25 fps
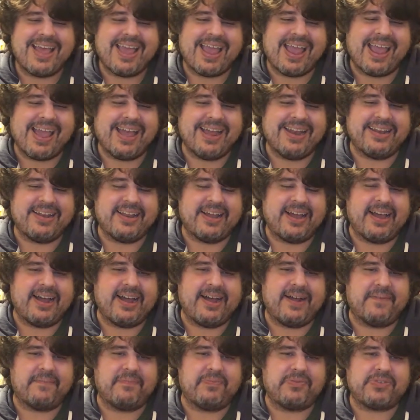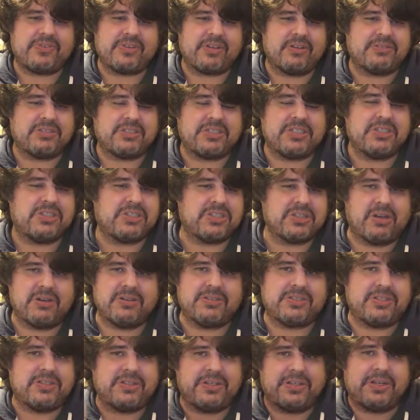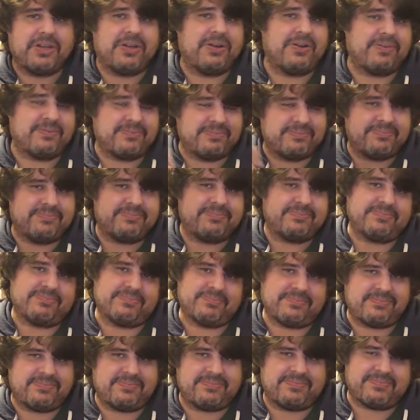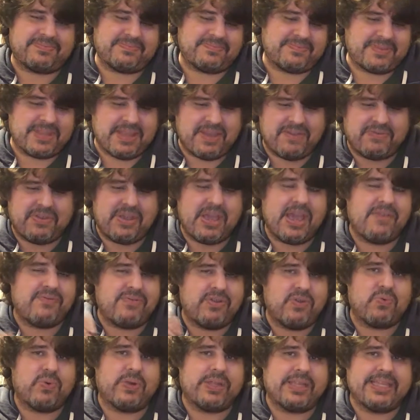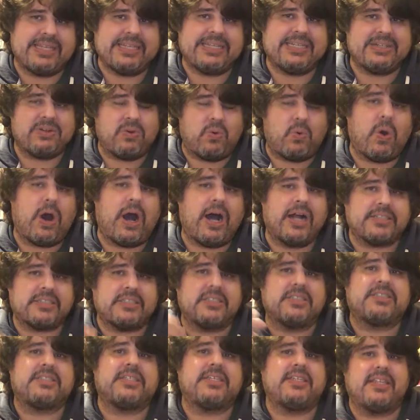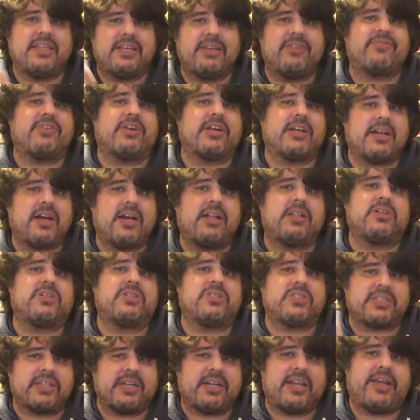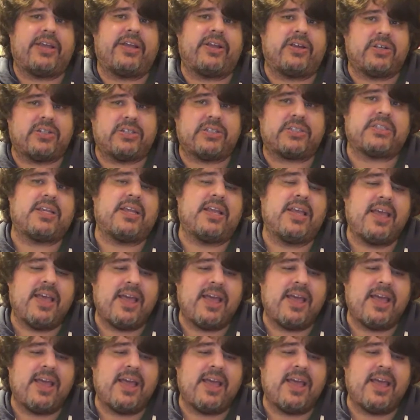And so she shows you, you know, if you really need to watch and see the different colors and layers.